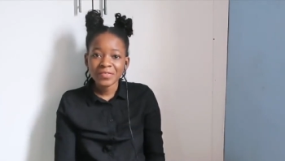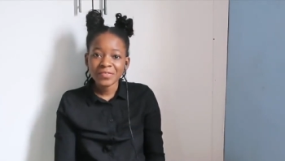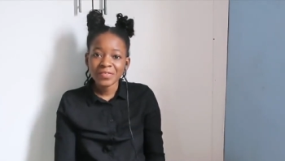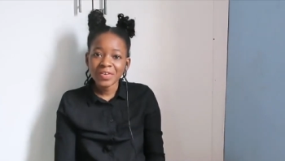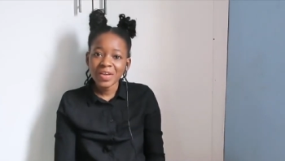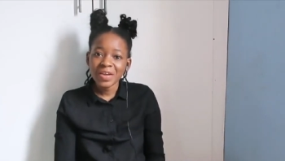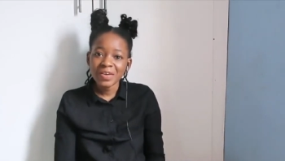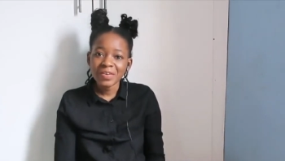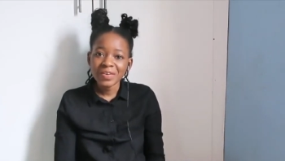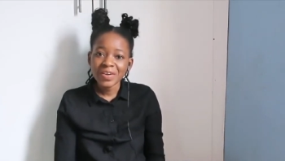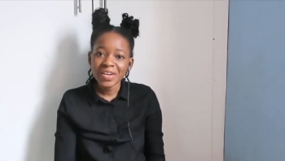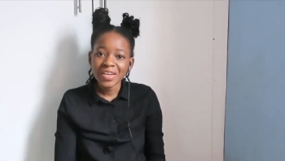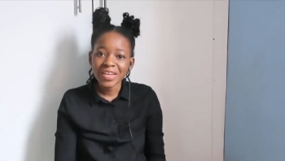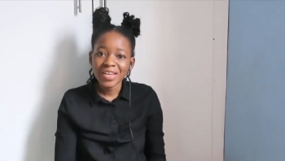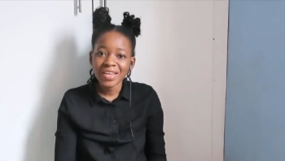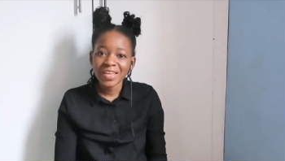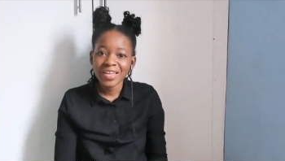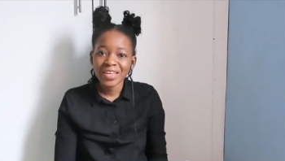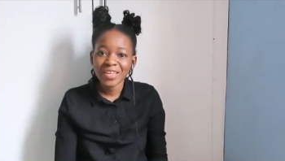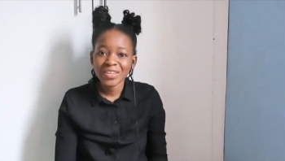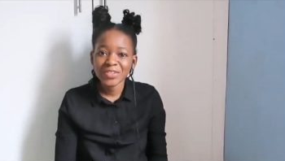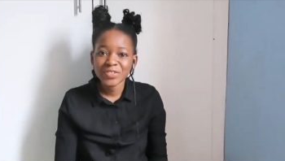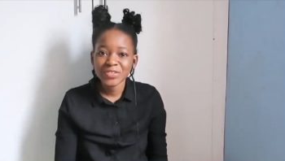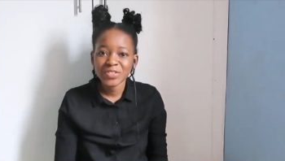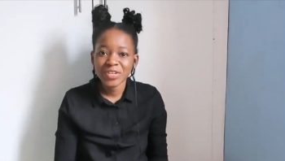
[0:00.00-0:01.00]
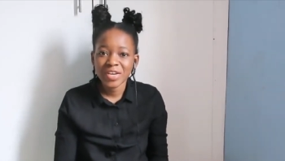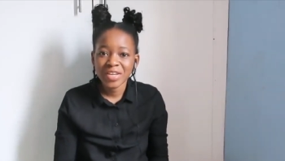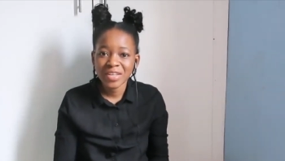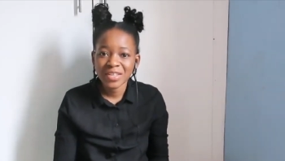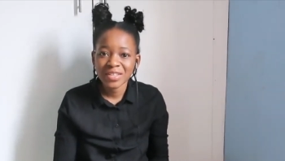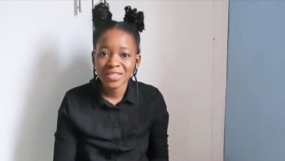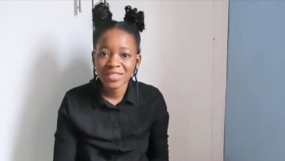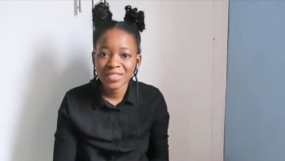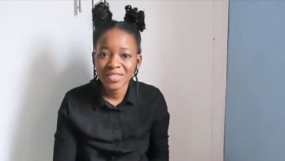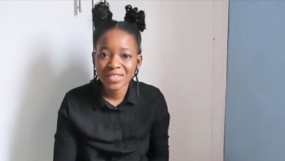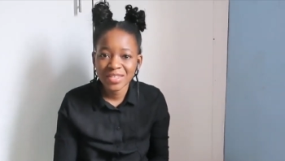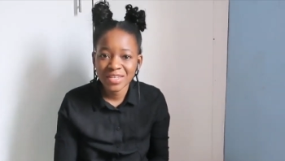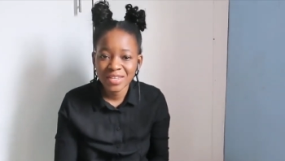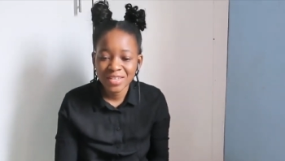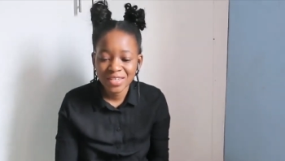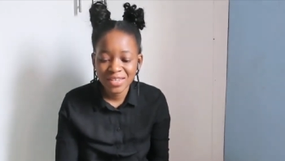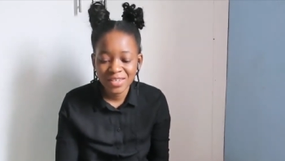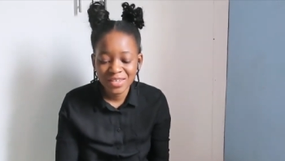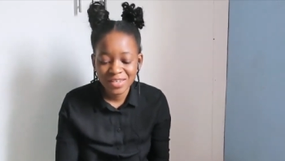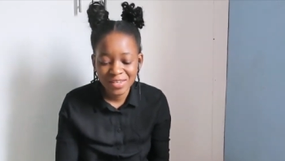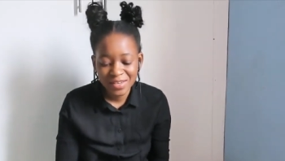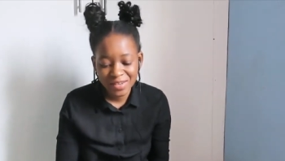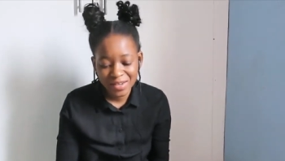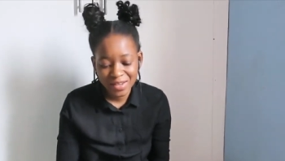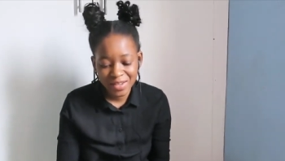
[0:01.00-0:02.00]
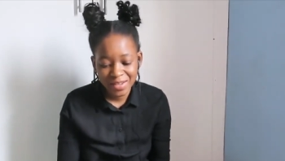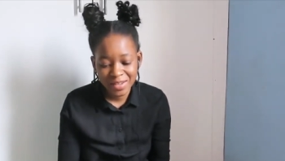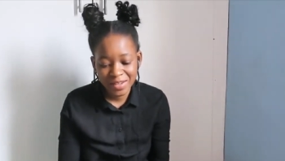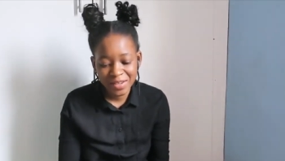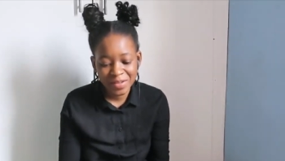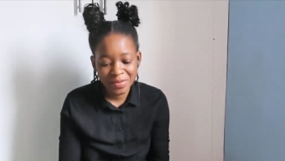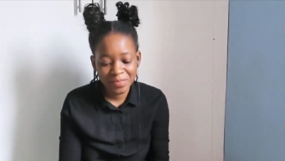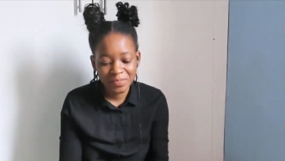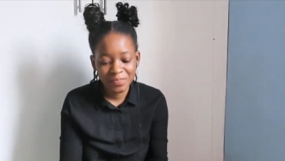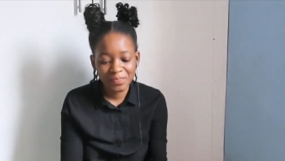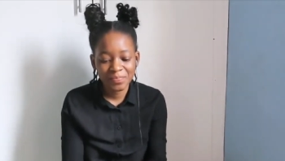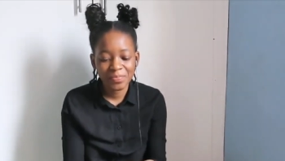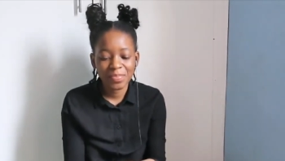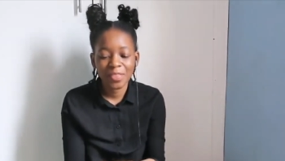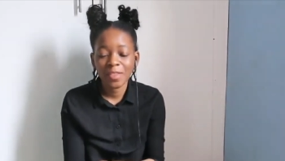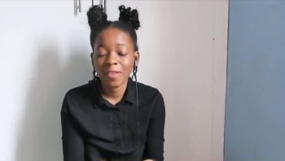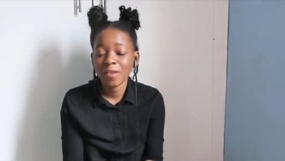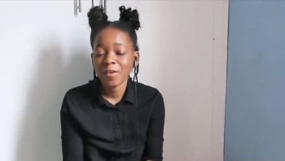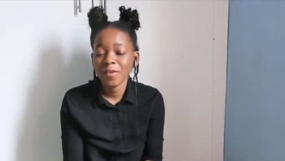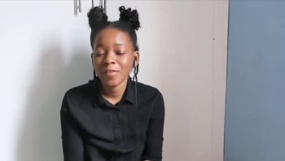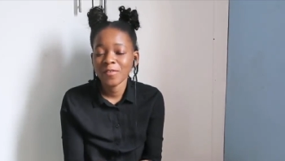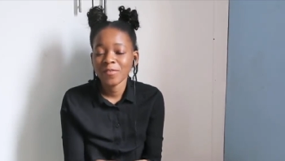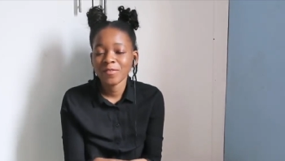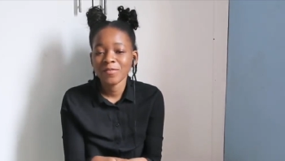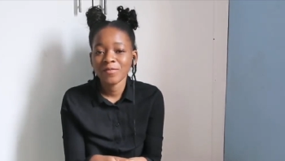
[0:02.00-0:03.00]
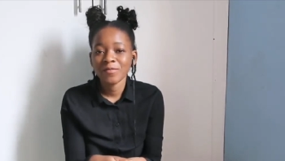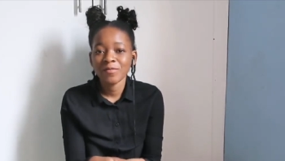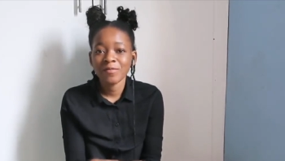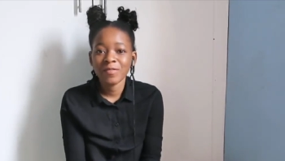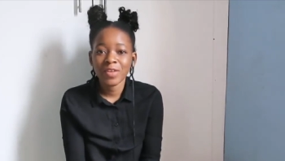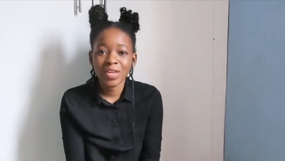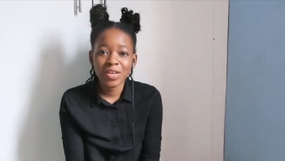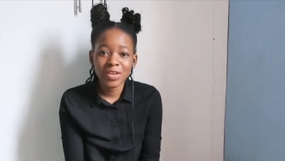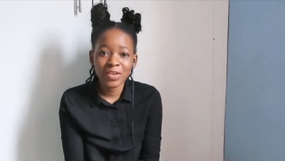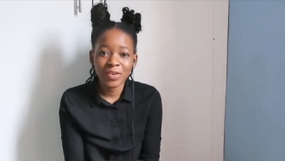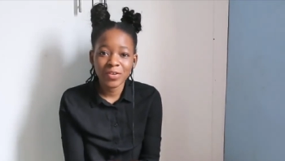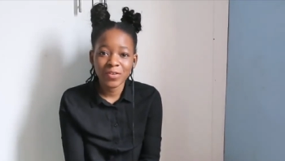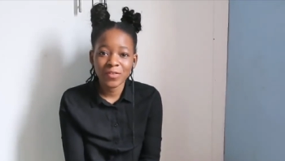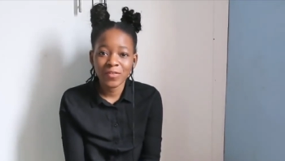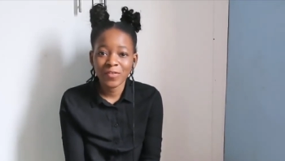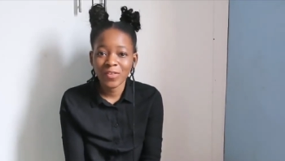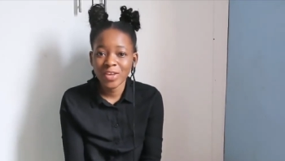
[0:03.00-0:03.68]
Very interesting um, video.